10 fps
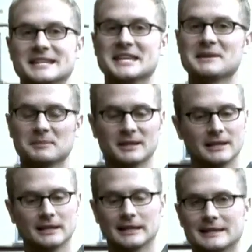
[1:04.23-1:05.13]
deep
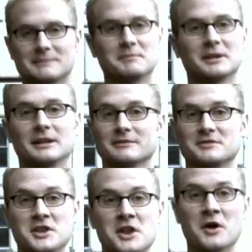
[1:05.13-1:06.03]
in the middle
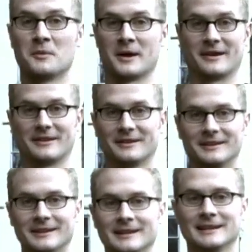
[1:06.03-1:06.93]
of nowhere.
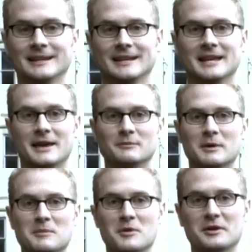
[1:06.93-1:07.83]
And
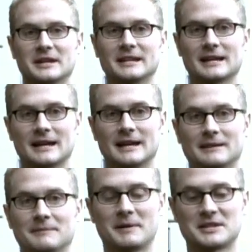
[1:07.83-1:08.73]
one morning,
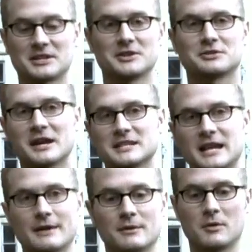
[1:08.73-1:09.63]
my son Trace
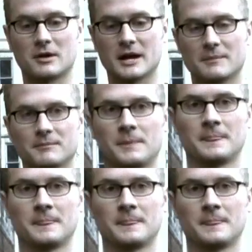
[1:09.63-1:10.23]
and I, we woke up